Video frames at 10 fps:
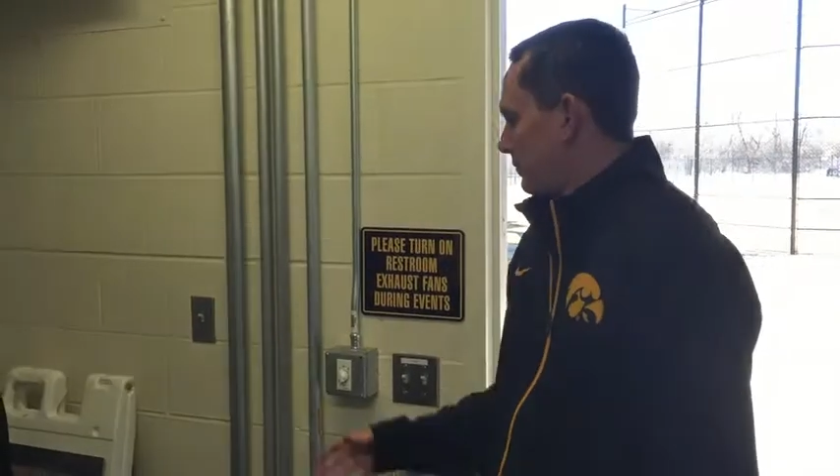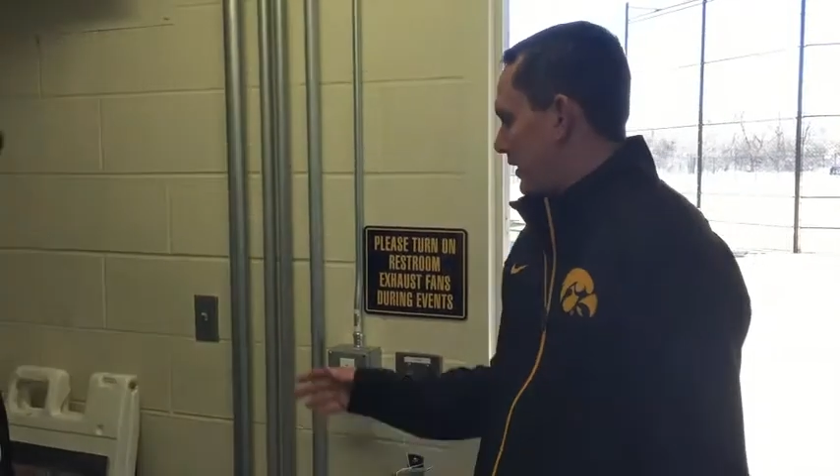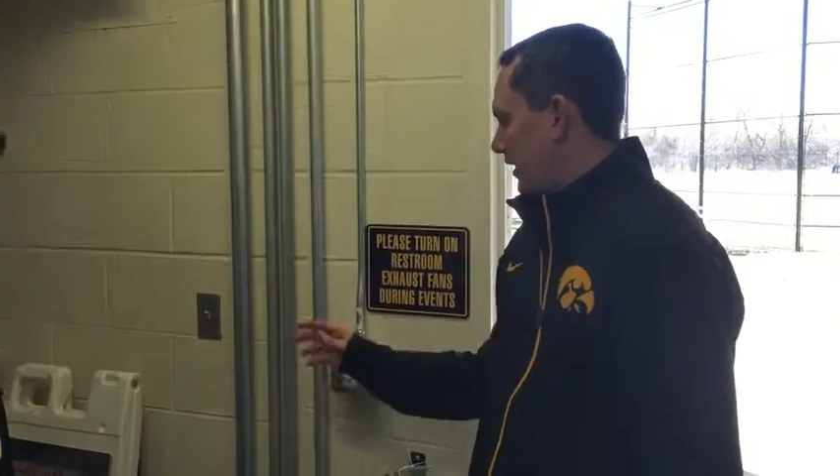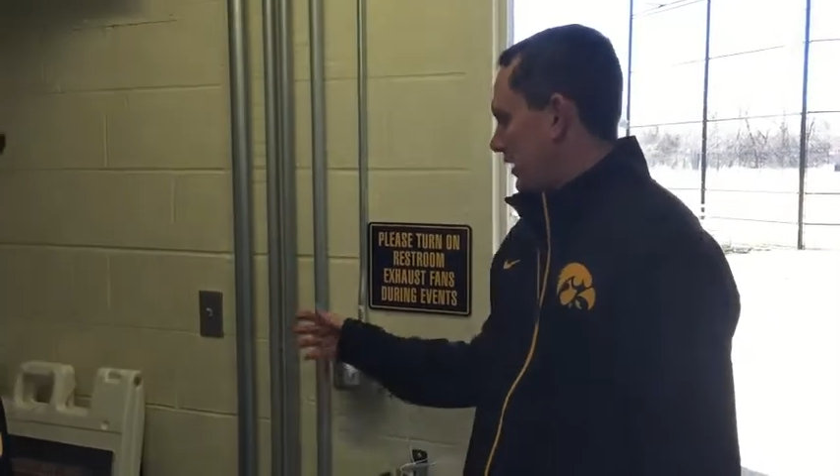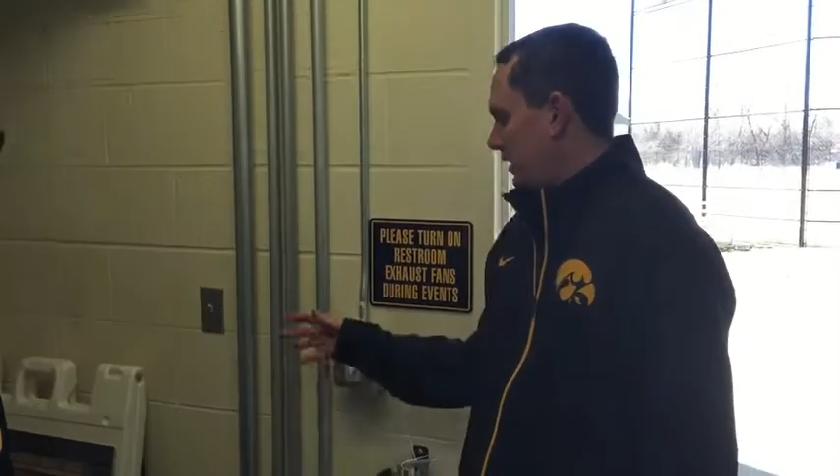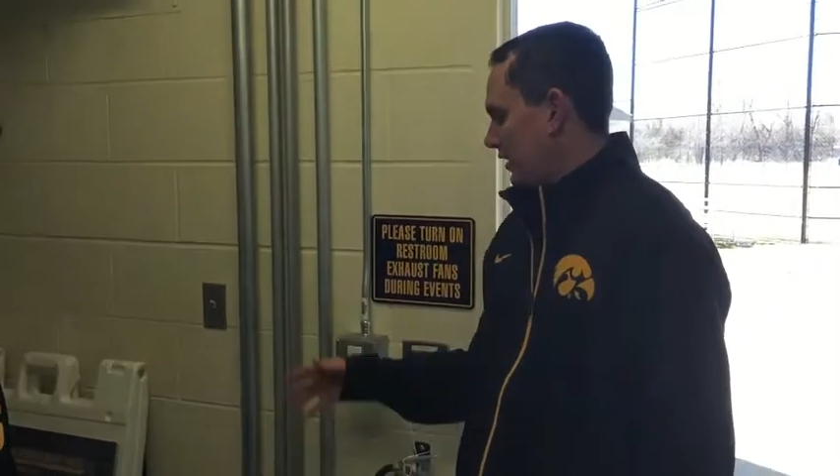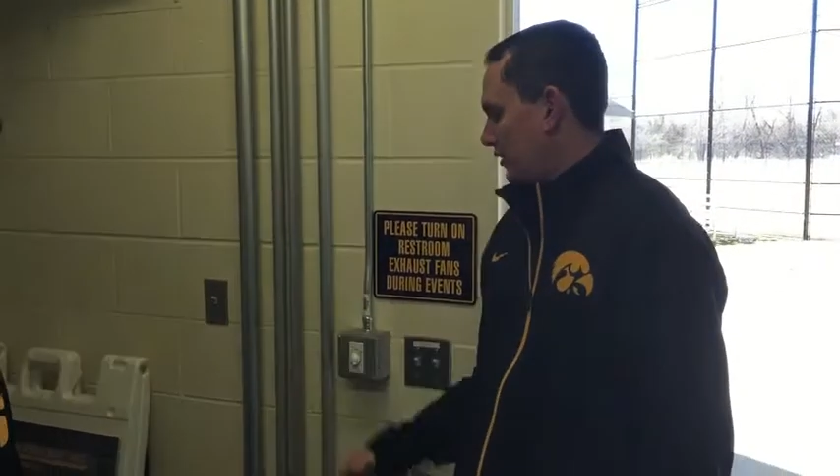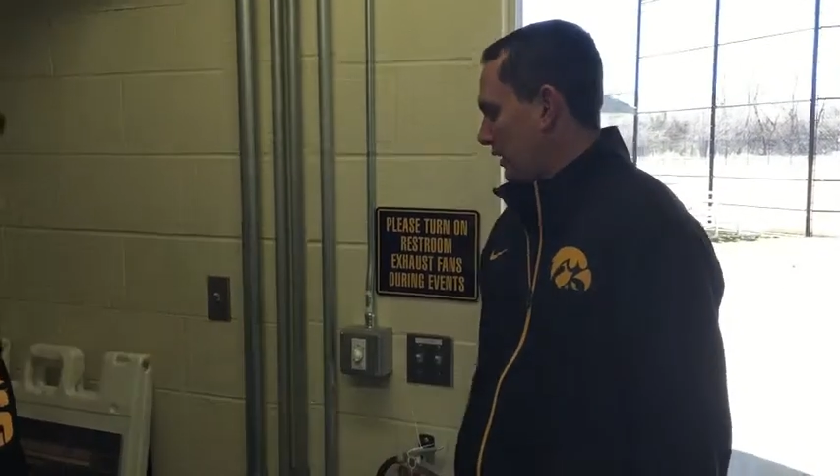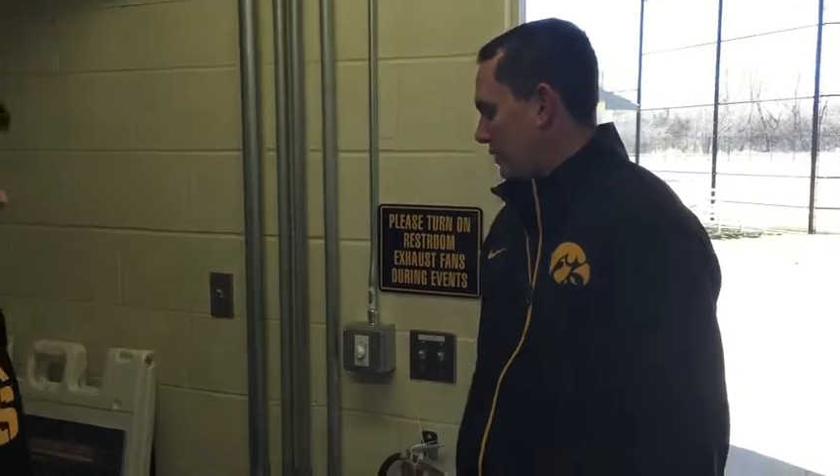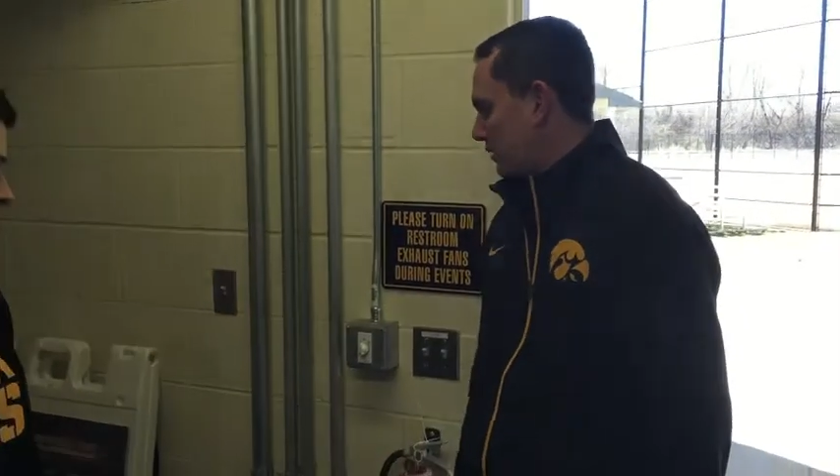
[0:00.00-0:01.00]

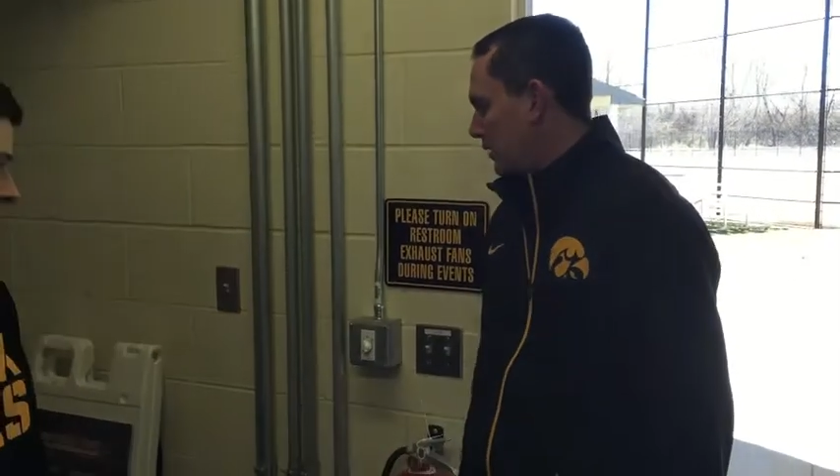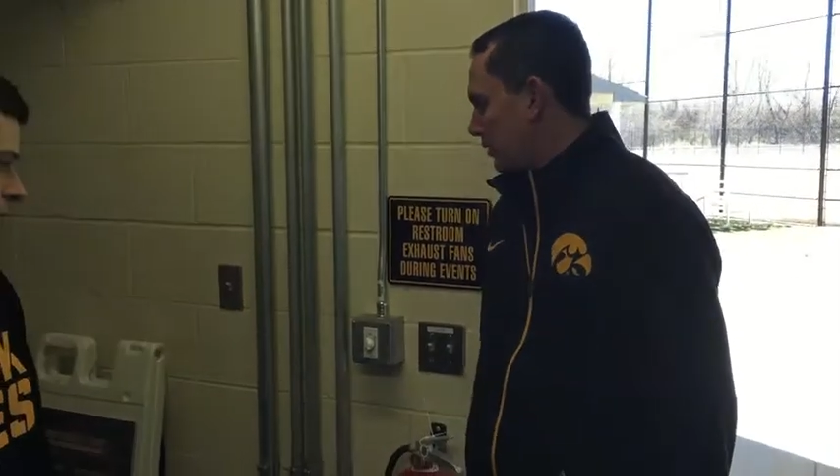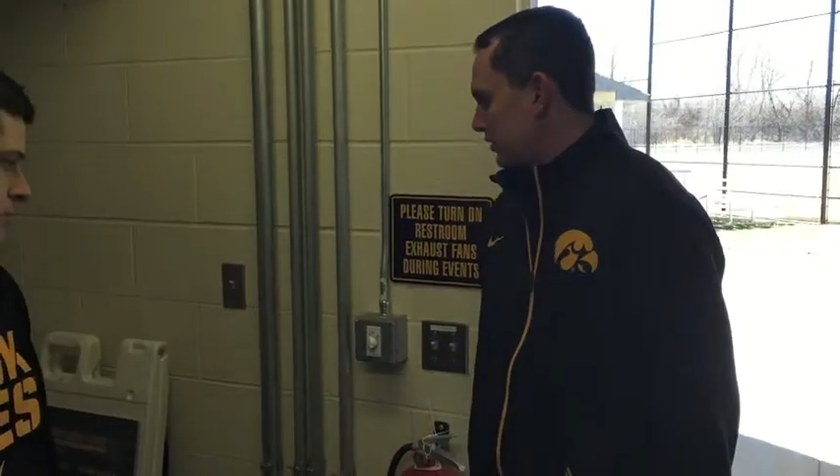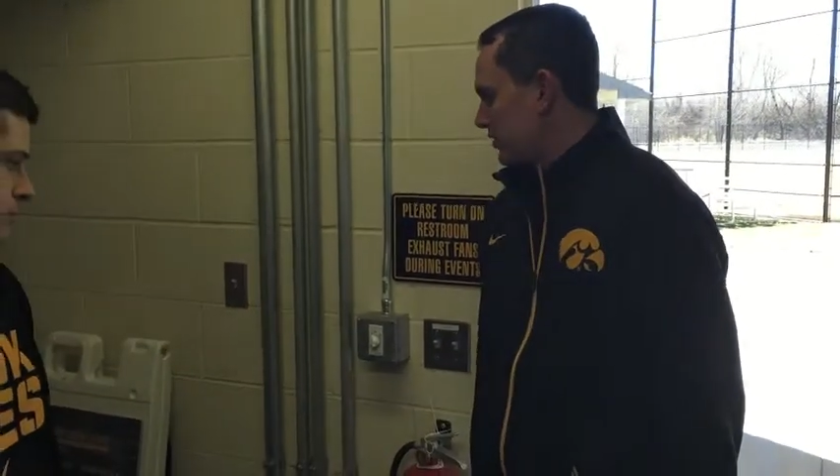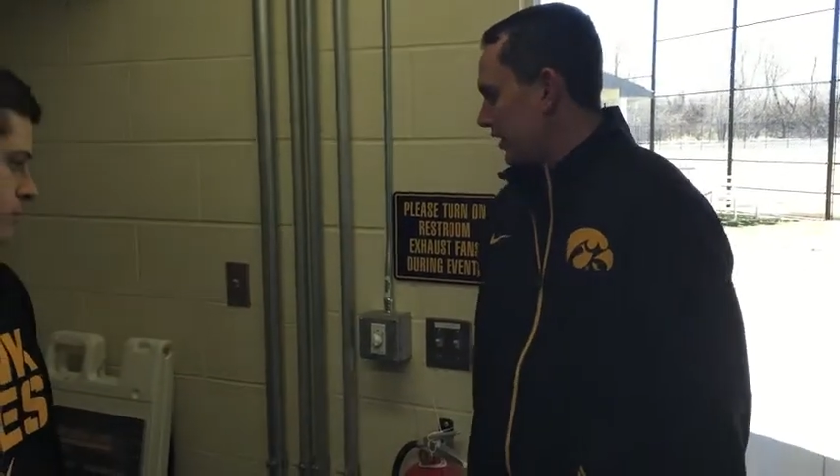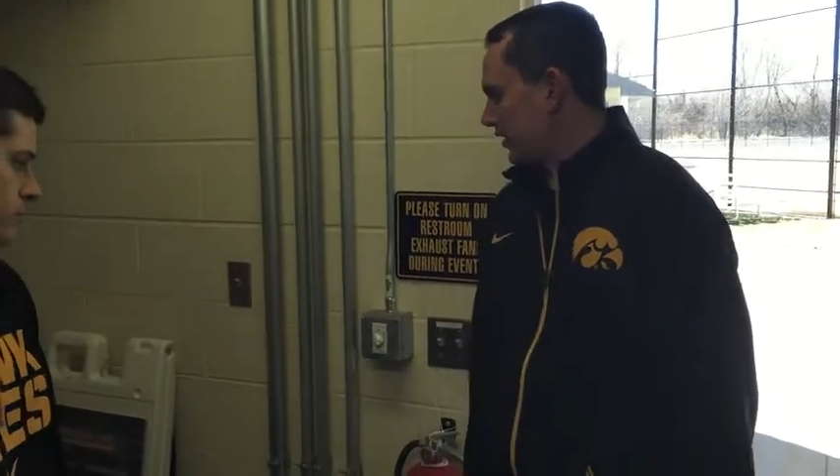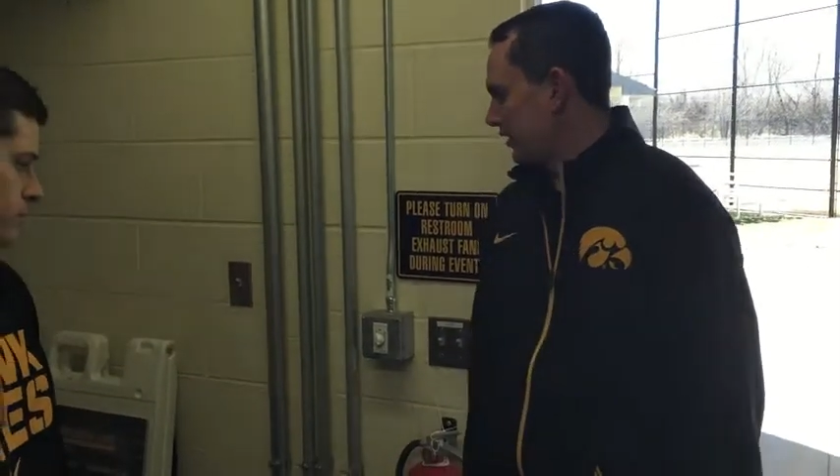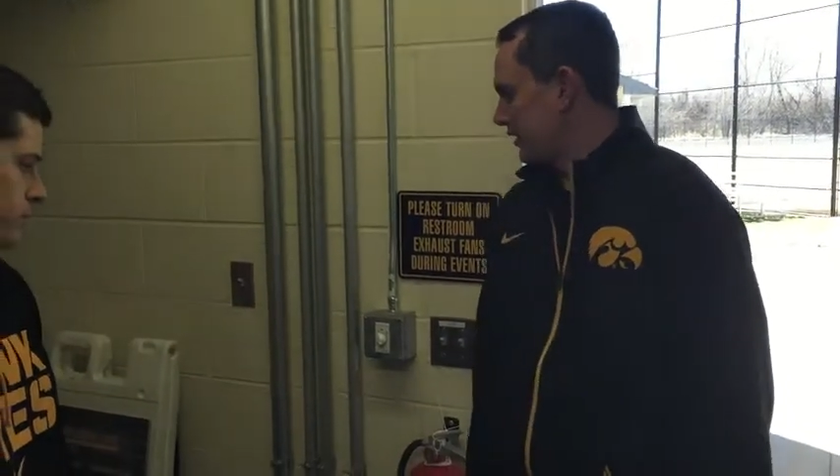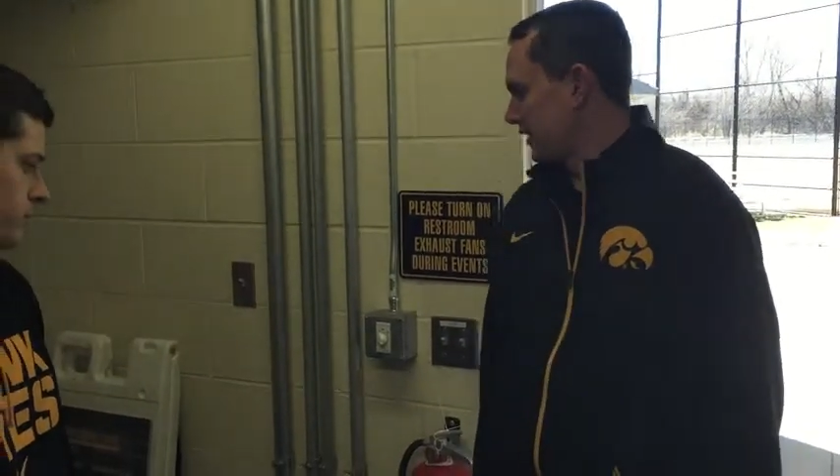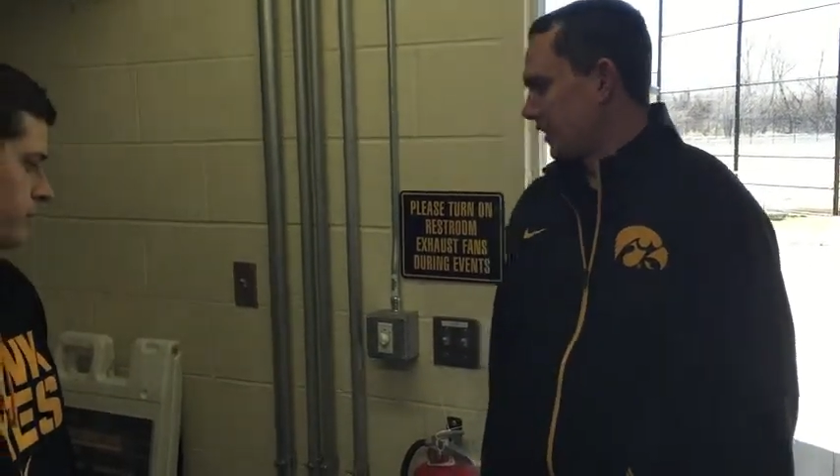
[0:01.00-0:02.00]
Grab a couple of
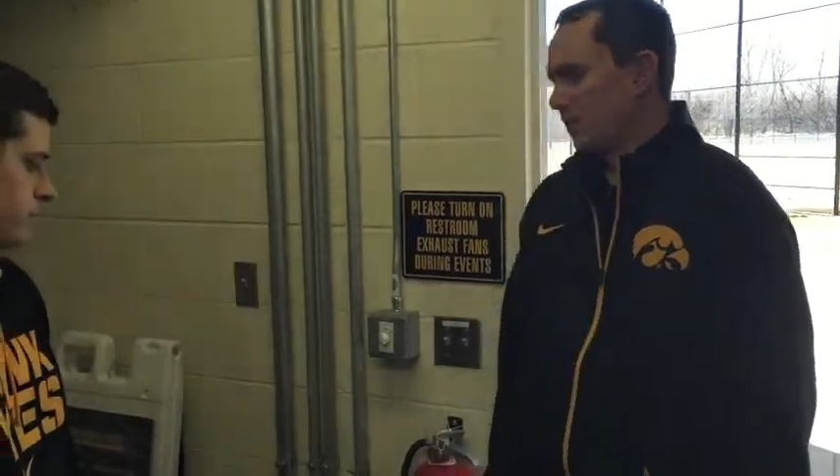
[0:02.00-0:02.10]
chairs,